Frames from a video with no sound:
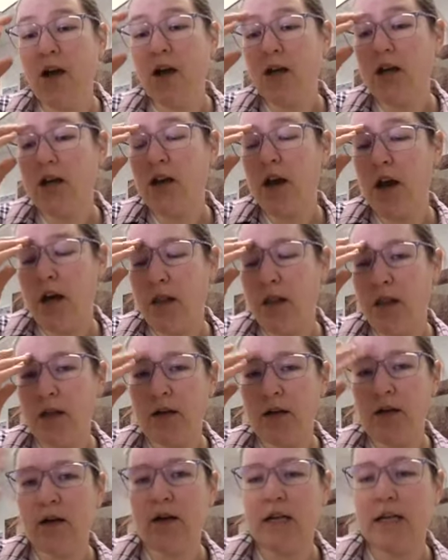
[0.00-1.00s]

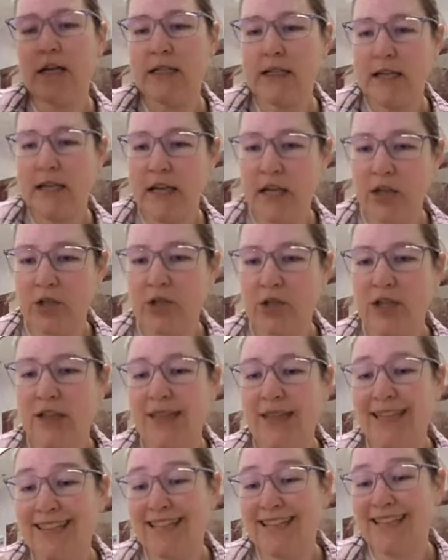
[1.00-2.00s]
another
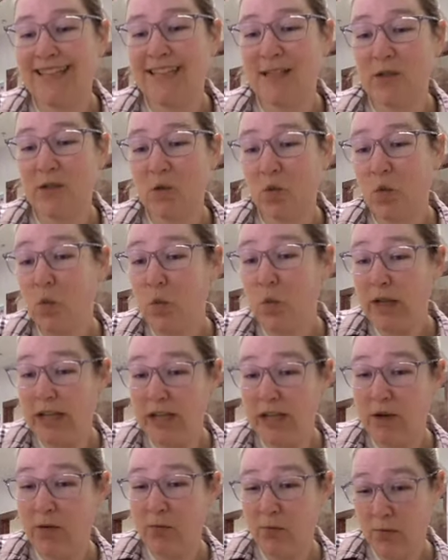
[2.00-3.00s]
indication that this is a
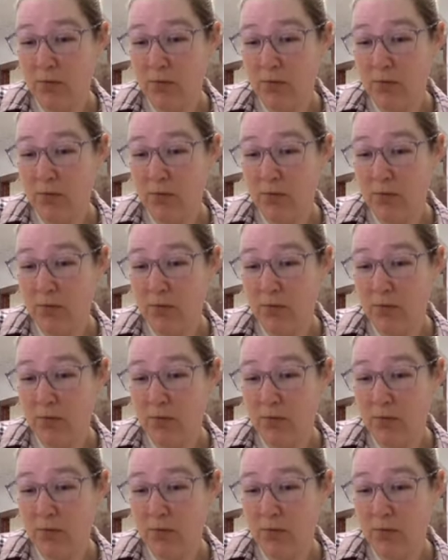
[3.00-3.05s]
weak